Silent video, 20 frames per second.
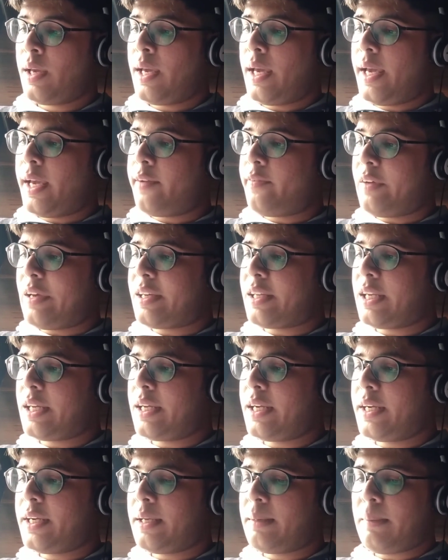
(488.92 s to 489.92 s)
if
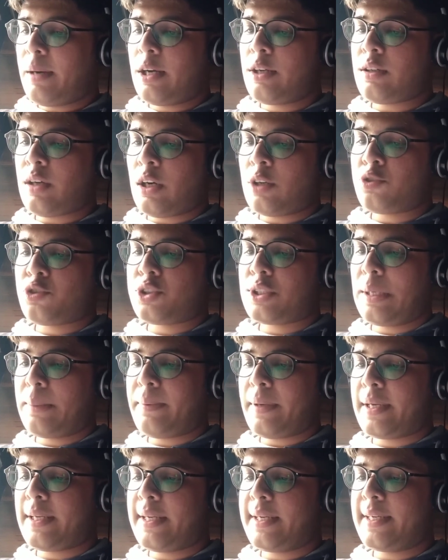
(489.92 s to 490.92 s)
aggregate demand outstrip
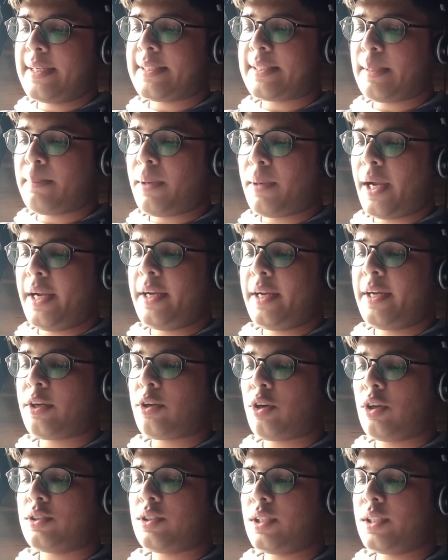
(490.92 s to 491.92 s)
aggregate supply, it
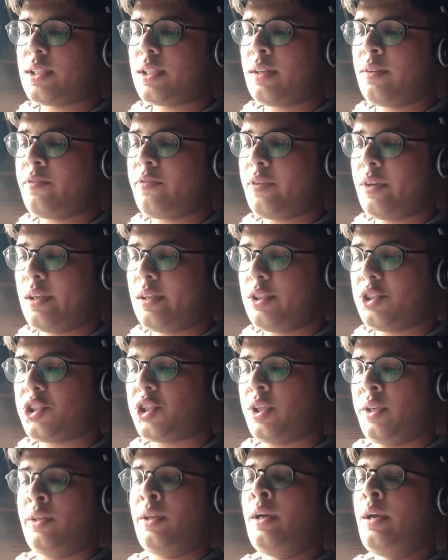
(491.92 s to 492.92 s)
causes
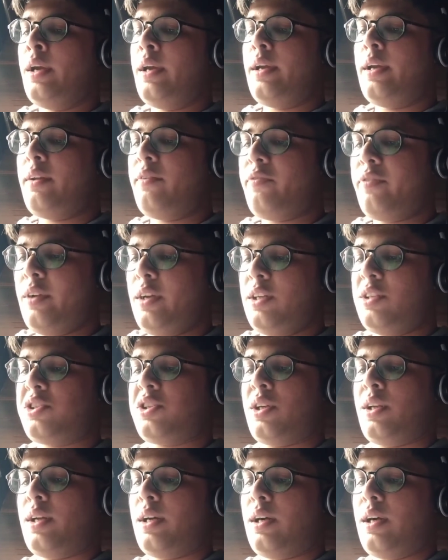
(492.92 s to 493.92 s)
inflation.
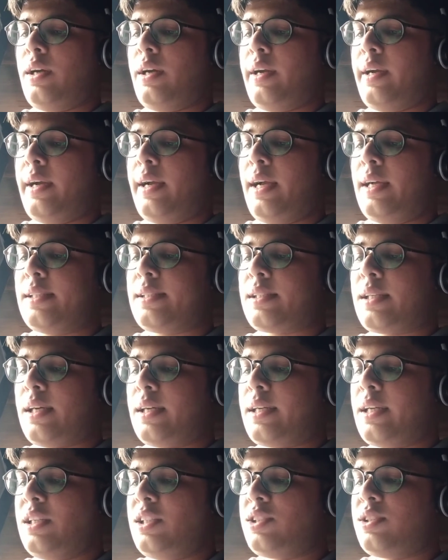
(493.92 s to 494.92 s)
As
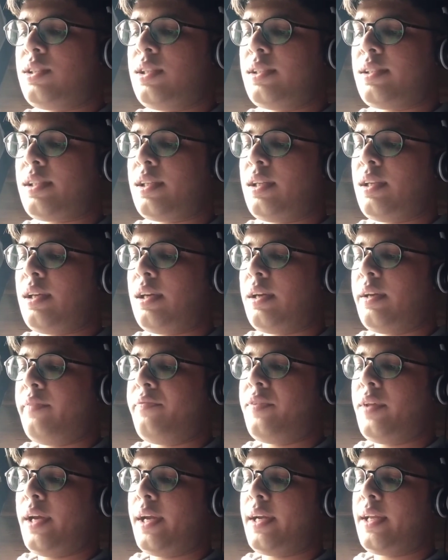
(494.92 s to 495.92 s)
against this, if
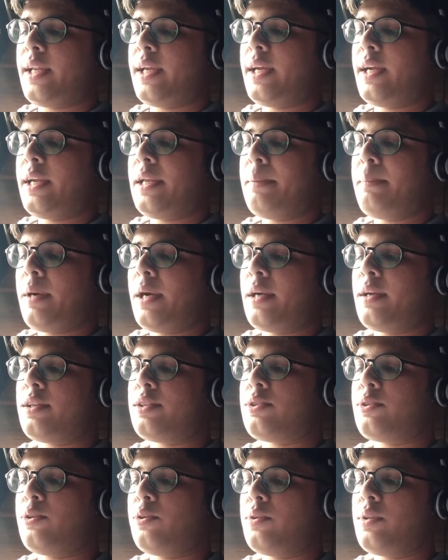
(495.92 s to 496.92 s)
the aggregate demand
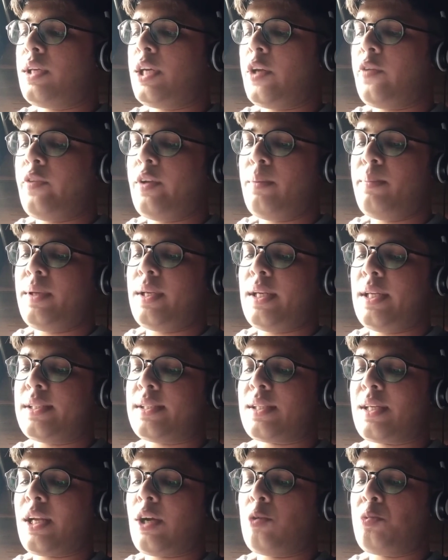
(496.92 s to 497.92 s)
is low, there will be
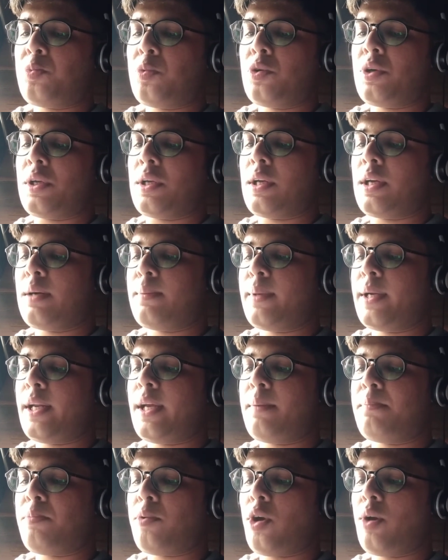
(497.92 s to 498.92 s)
lesser output, income, and
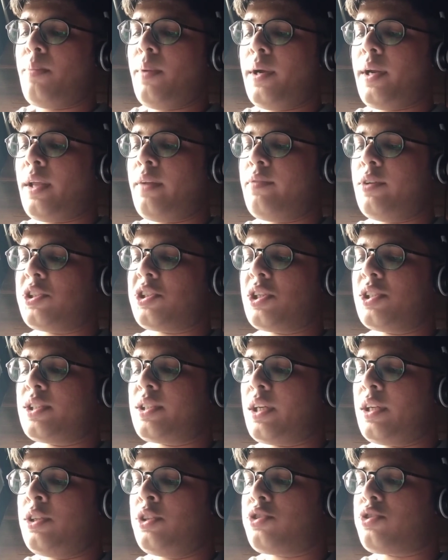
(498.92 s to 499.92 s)
employment. Investors
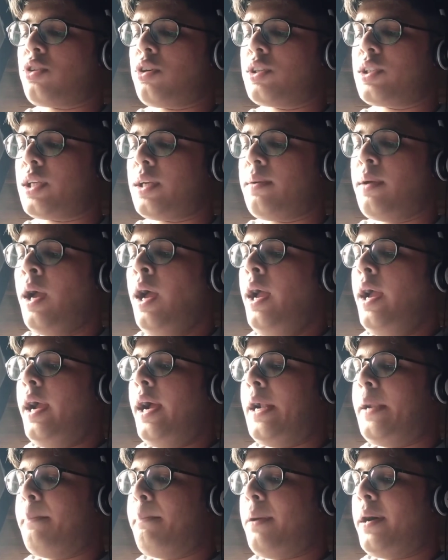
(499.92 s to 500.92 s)
sell stocks
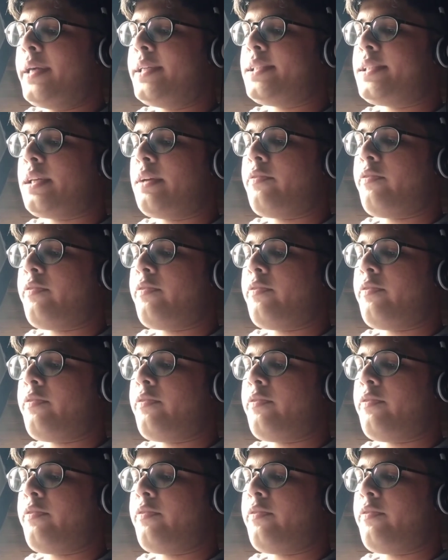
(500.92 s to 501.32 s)
and buy safe